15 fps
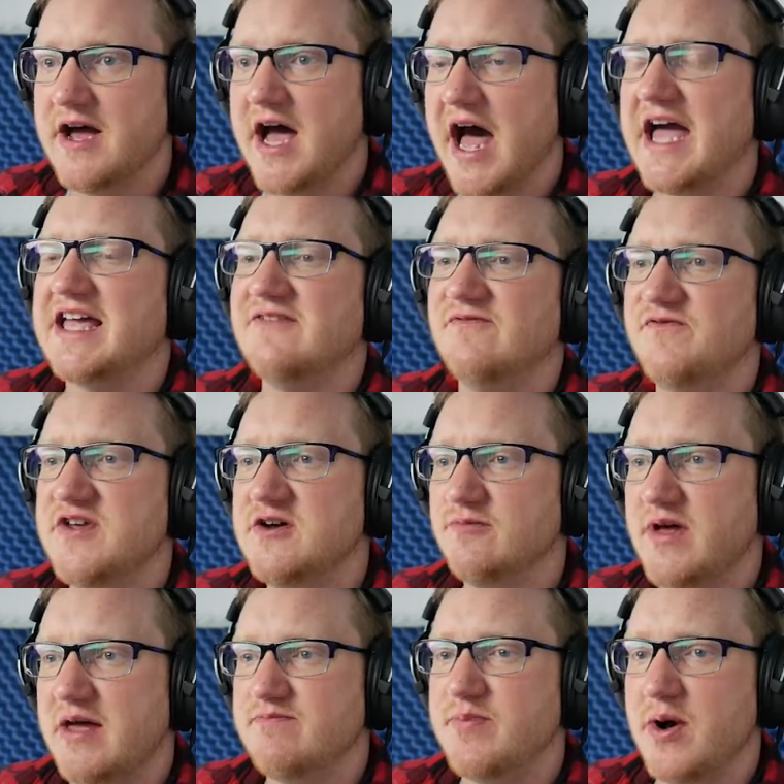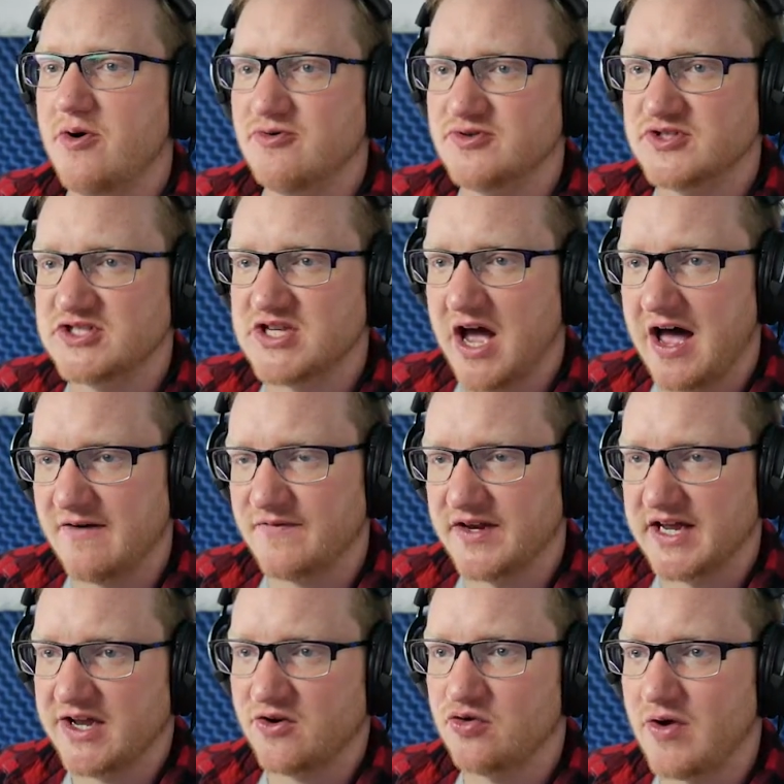I can feel my bones
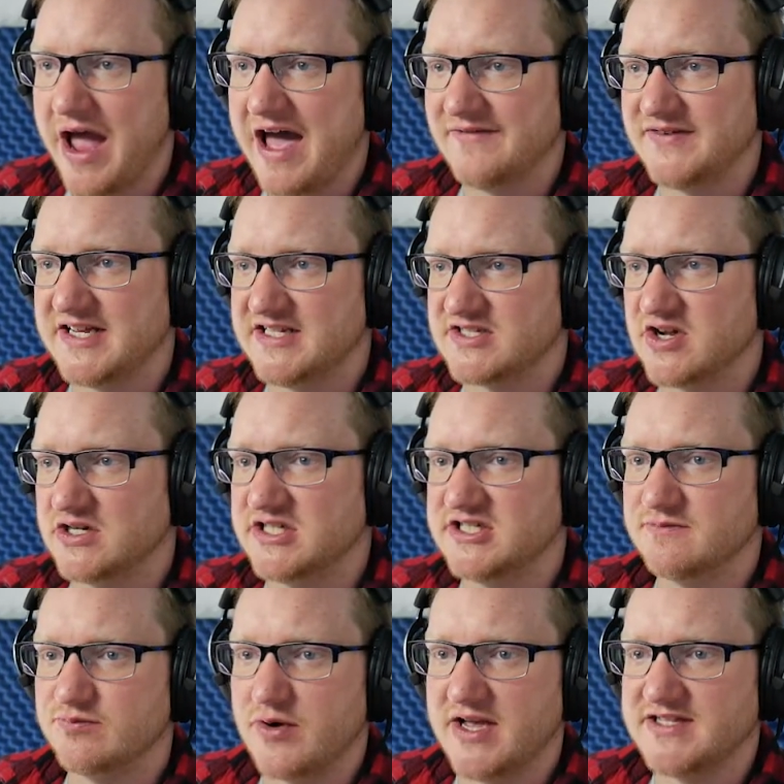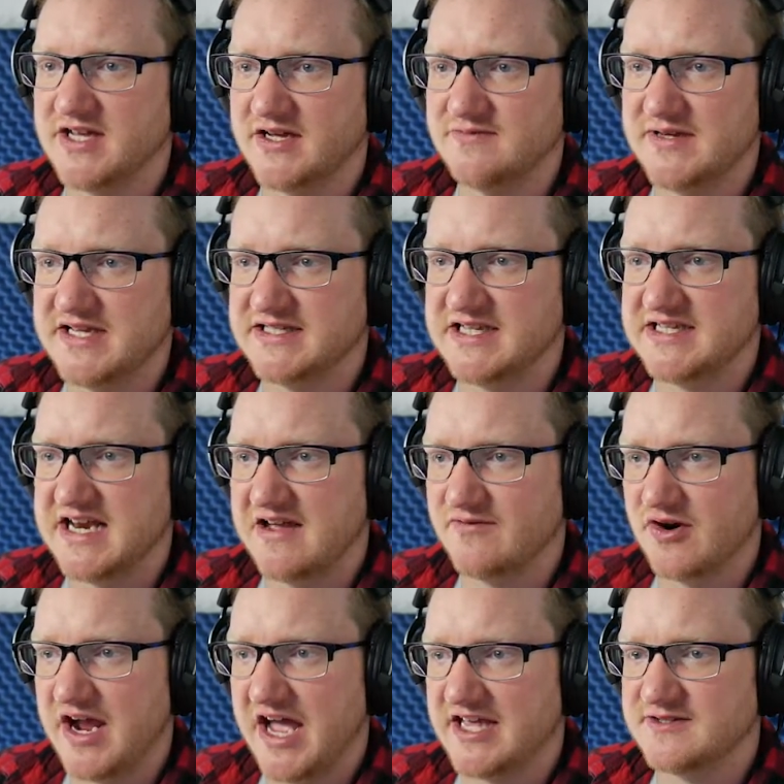softening, gravity starting to press on me as it never
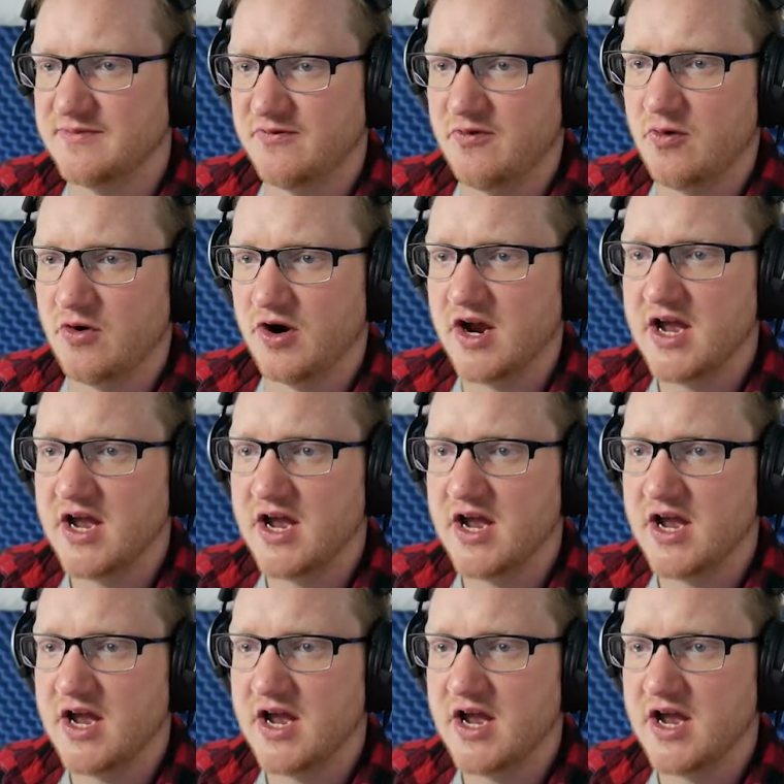has before,